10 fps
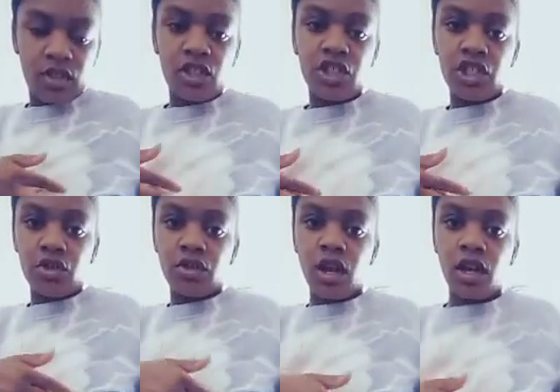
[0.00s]

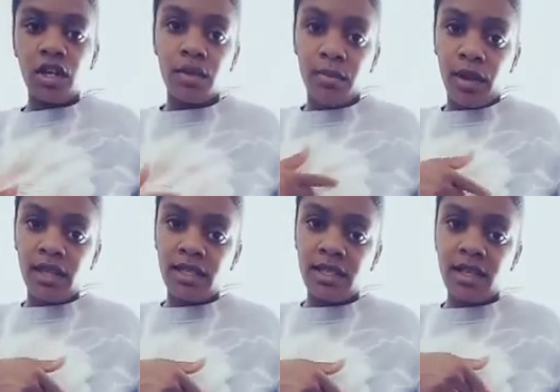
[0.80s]
shield on the
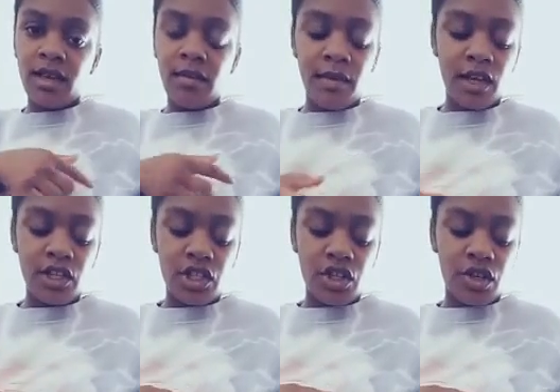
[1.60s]
breast, make
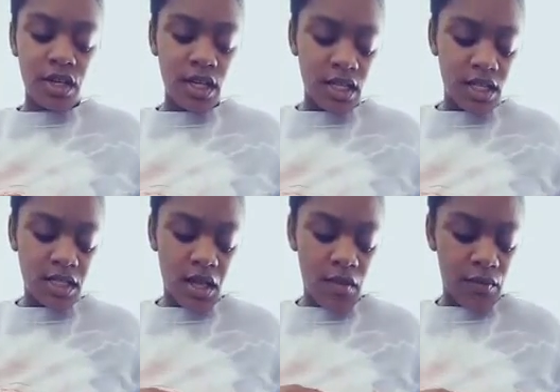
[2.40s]
sure it is
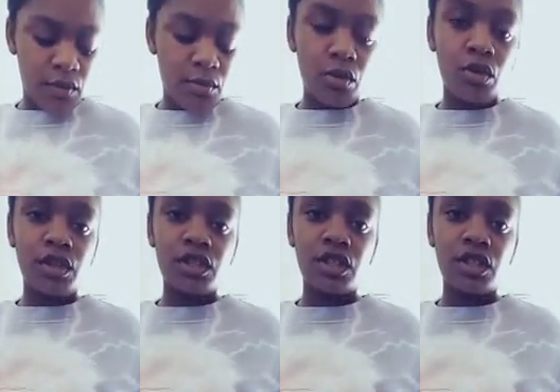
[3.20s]
comfortable and